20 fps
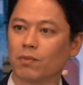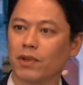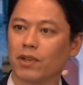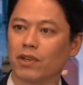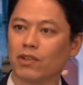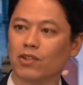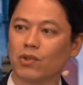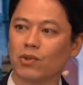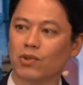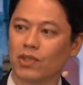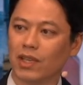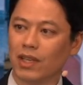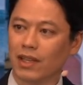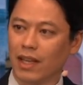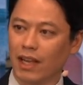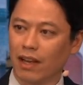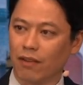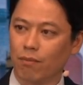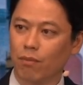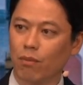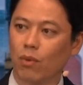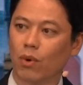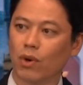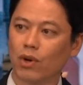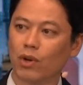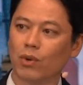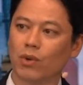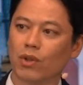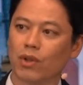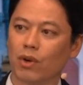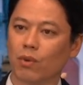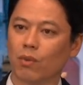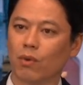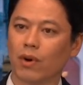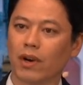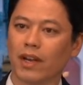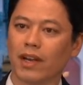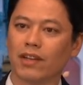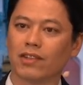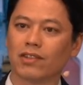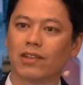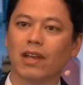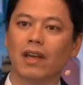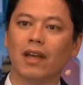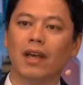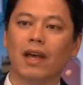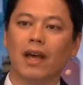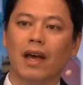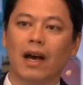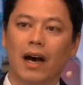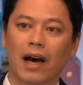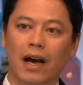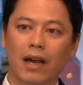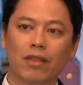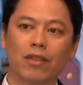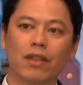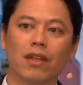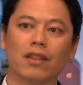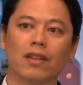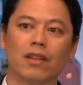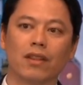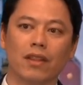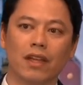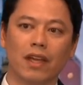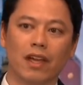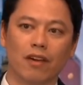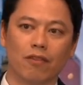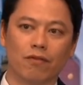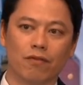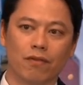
because you see they have more nuclear warheads. I think that they have,